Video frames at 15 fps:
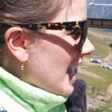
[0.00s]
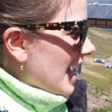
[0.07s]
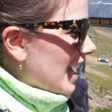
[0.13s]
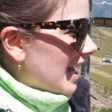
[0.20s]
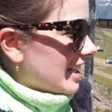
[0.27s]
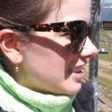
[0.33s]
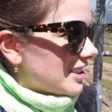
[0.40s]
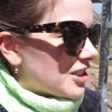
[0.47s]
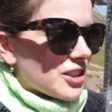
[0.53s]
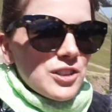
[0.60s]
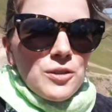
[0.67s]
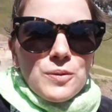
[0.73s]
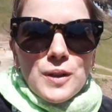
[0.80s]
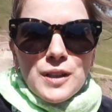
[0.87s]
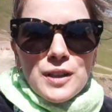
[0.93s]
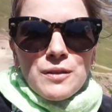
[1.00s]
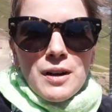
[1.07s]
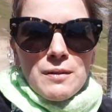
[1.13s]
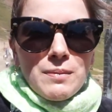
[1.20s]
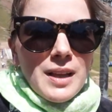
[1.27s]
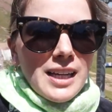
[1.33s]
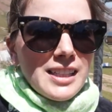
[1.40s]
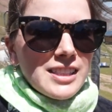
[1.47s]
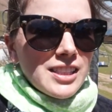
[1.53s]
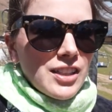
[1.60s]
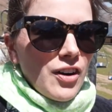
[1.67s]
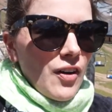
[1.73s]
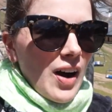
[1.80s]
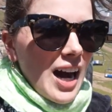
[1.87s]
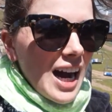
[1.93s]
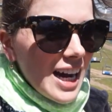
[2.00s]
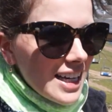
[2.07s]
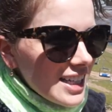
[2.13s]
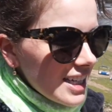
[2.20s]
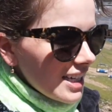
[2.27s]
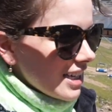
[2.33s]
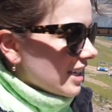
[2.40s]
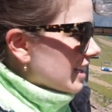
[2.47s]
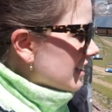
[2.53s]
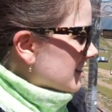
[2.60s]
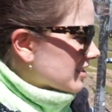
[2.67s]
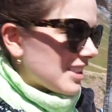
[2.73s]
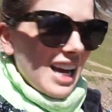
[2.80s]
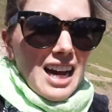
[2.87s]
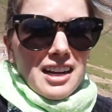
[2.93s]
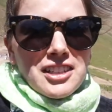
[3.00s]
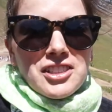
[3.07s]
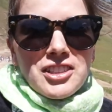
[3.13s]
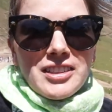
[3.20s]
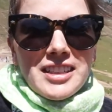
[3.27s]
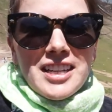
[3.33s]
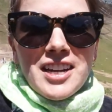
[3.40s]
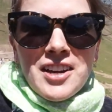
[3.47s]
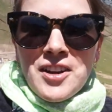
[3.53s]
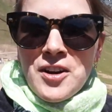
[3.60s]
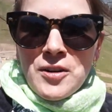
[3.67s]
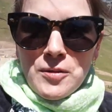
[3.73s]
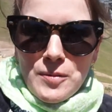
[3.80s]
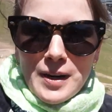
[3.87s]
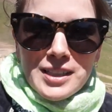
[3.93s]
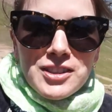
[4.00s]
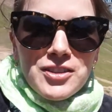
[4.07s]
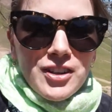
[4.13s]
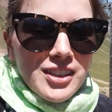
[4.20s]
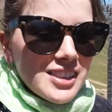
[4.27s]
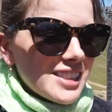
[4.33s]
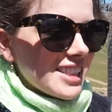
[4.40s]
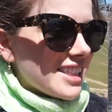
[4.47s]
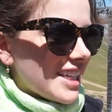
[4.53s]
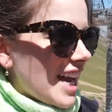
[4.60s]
And it's just a really great place to go hiking. There's actually restaurants and